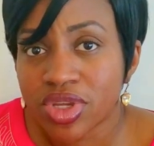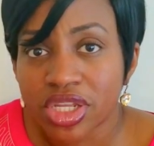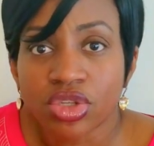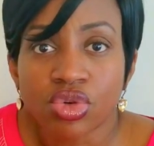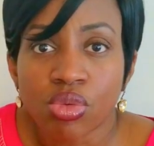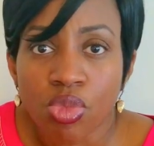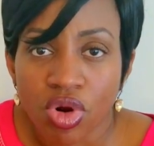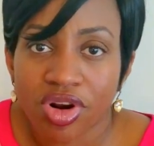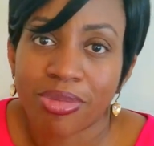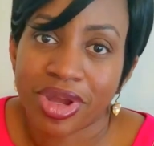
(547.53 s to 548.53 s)
to get to know
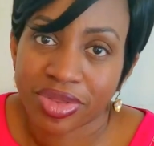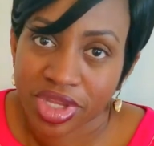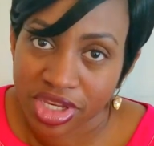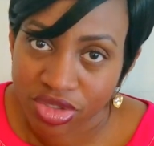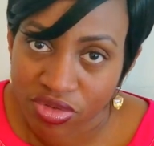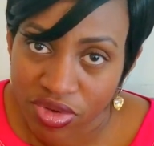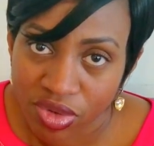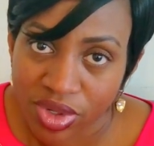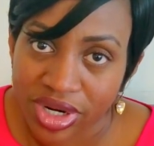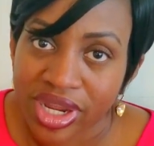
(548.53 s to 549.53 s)
more about the
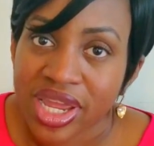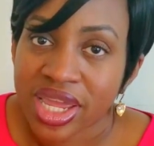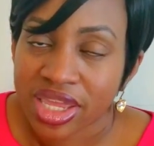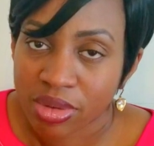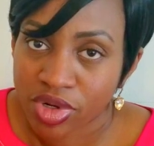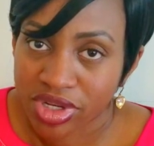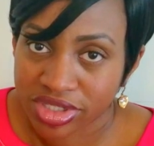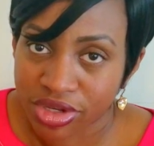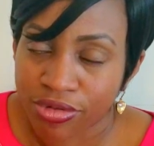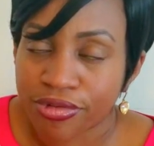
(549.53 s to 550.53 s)
interviewer, him or
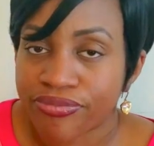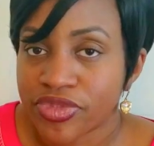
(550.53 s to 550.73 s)
herself.